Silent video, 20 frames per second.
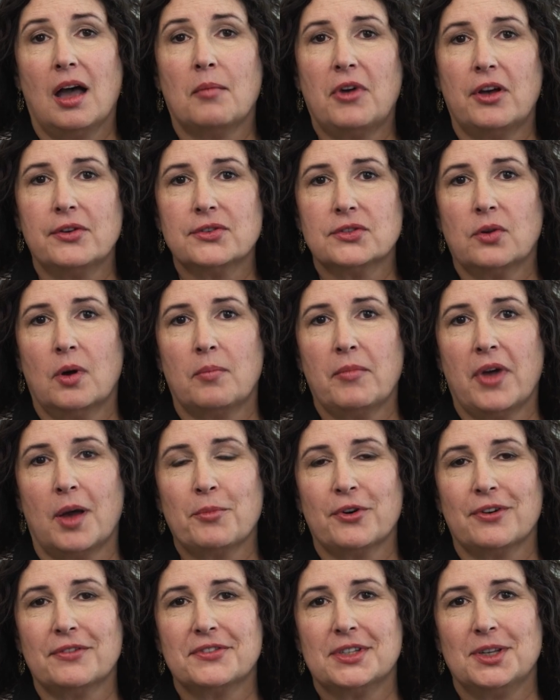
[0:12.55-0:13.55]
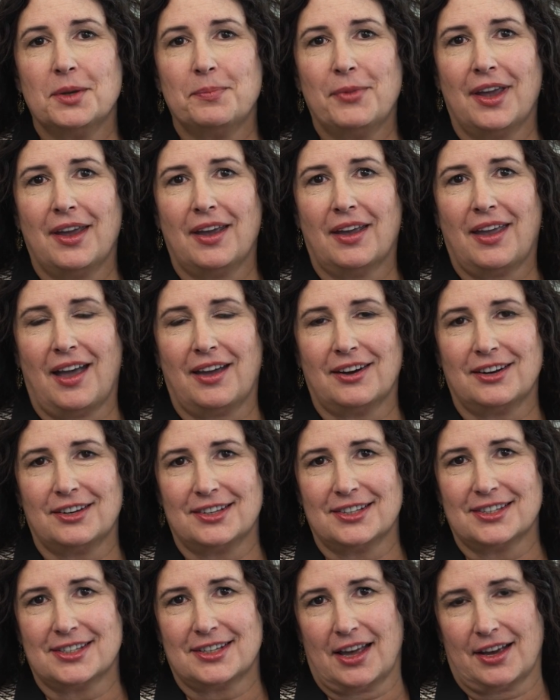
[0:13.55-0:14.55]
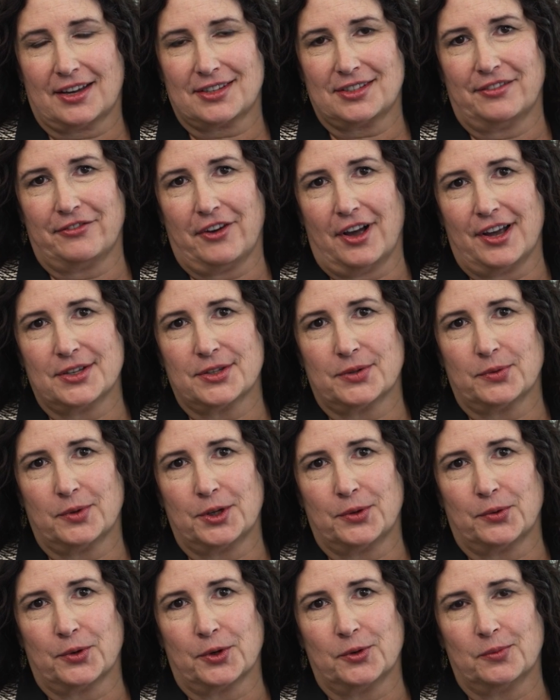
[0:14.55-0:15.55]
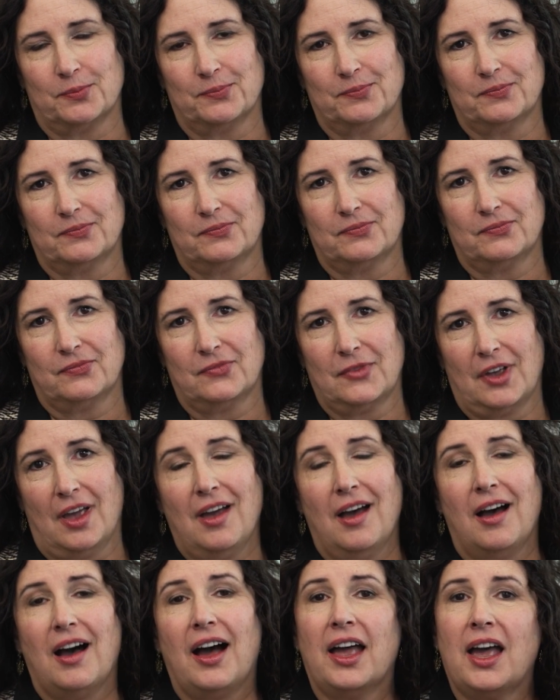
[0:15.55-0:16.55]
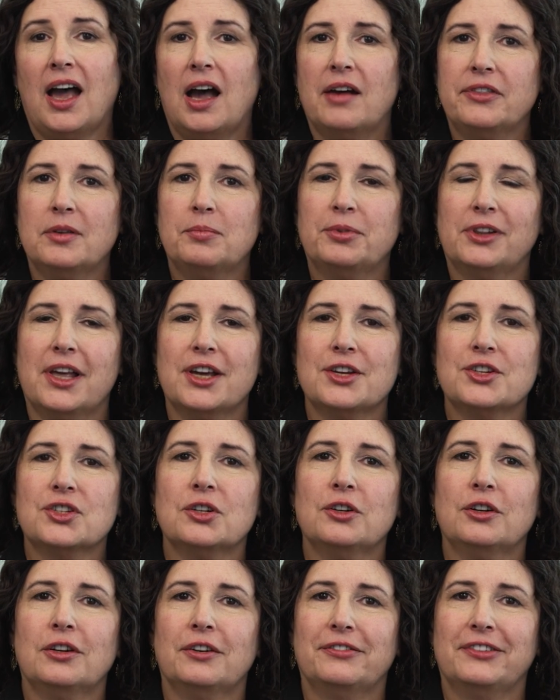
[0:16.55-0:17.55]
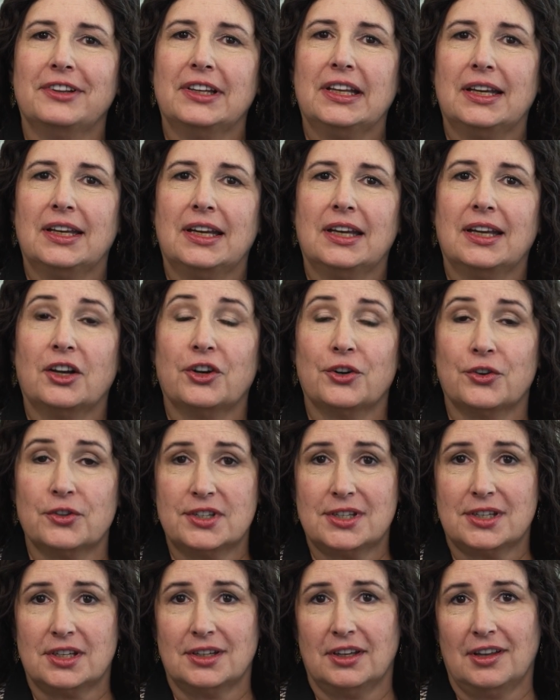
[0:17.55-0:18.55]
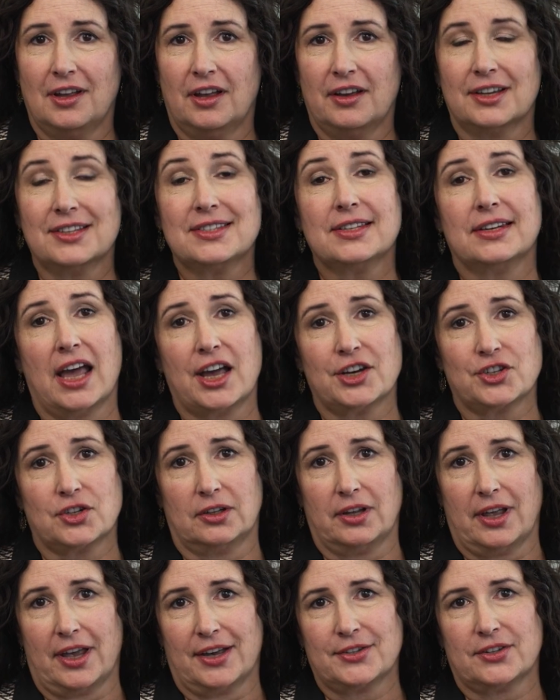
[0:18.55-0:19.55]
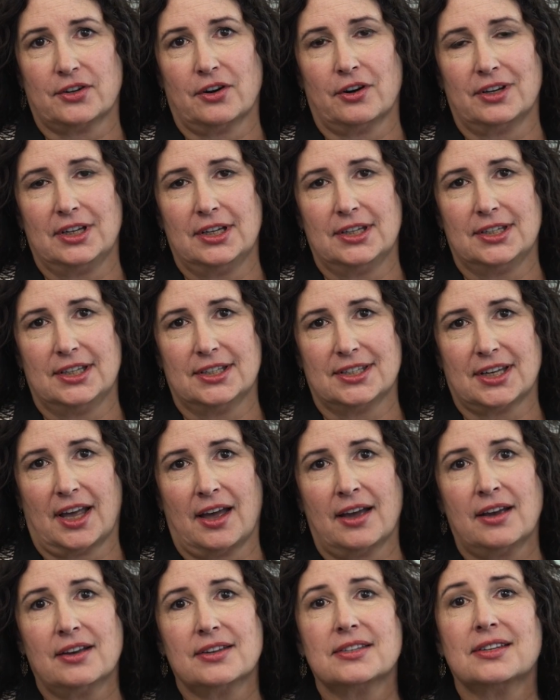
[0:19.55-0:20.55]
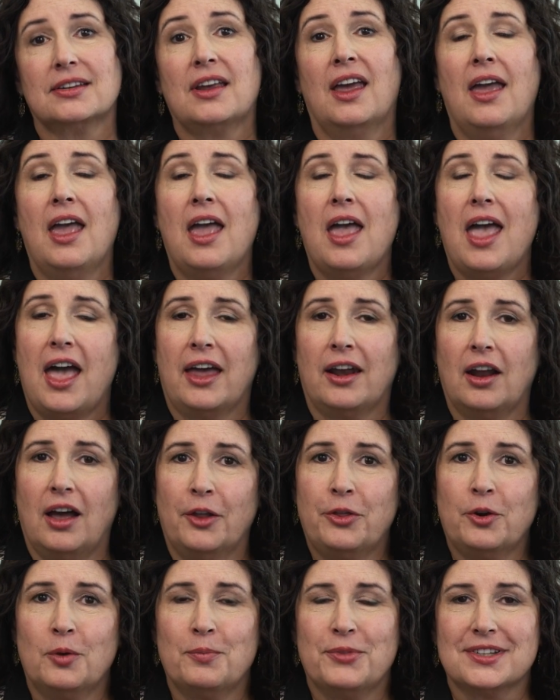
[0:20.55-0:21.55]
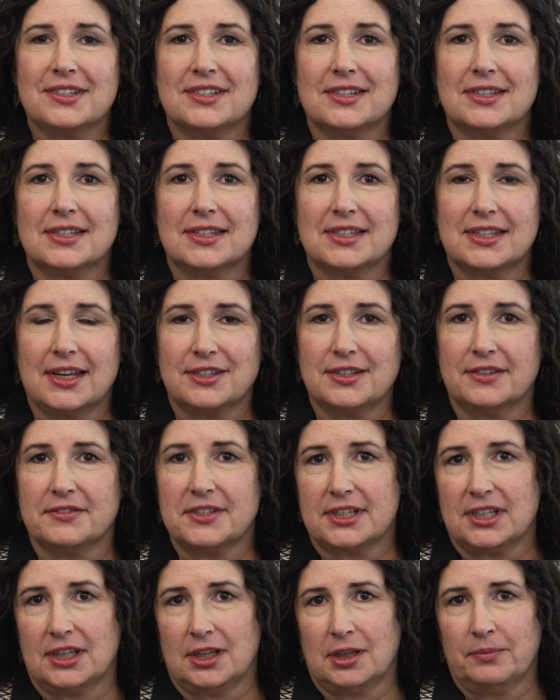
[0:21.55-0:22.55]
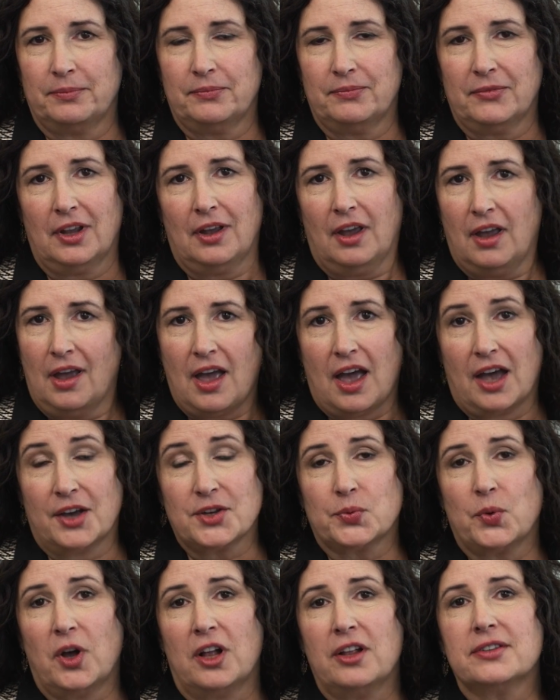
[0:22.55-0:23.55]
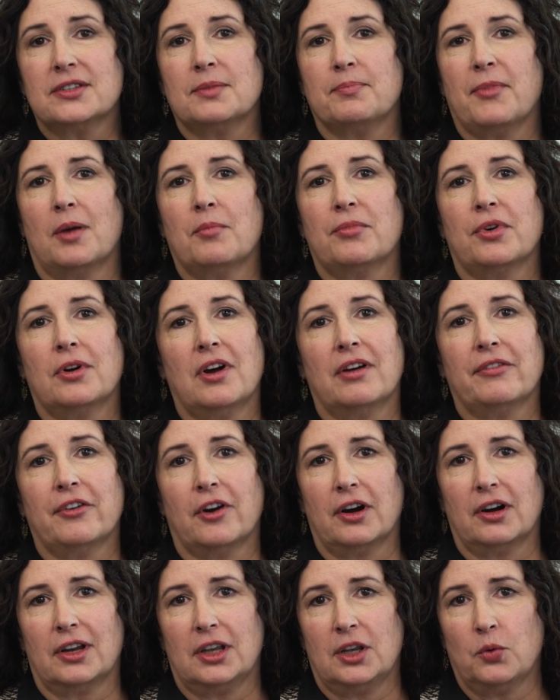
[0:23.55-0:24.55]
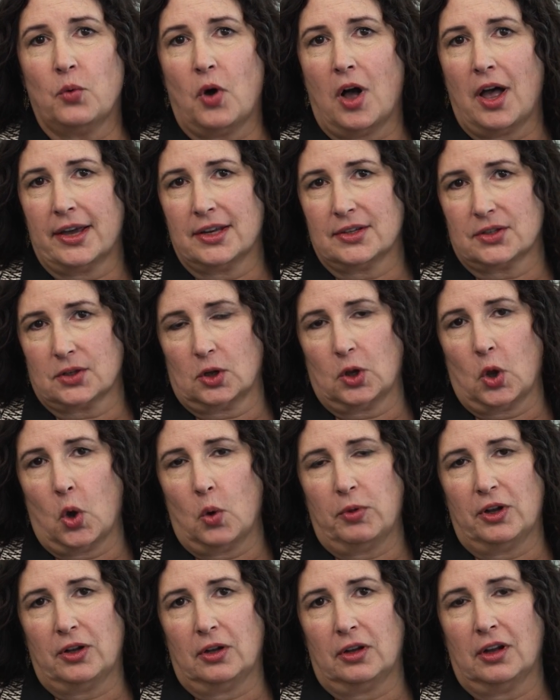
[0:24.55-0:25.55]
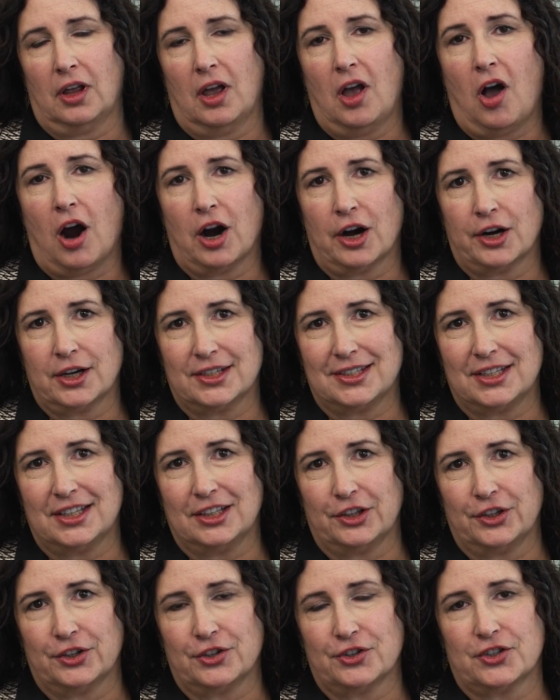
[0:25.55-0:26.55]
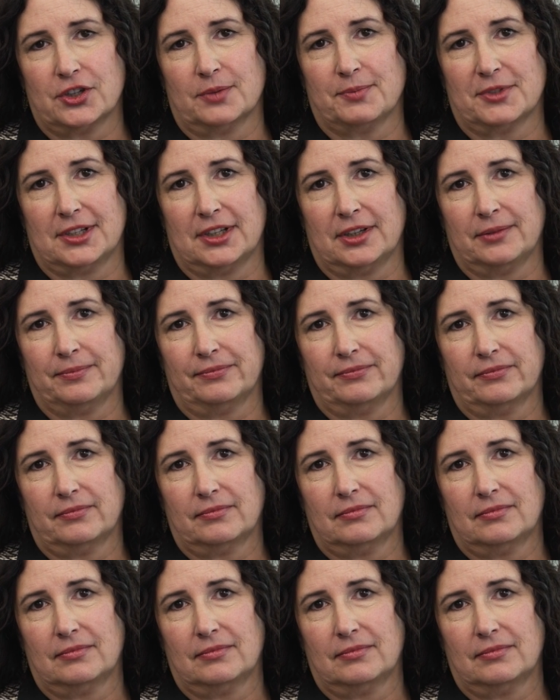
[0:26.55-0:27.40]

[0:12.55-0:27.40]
I'm also a member of CPA Canada's Tax Advisory Group. I have the pleasure of leading Ernst & Young's National SR&ED Tax and other business incentives team, as well as a member of our EY's Global R&D leadership team.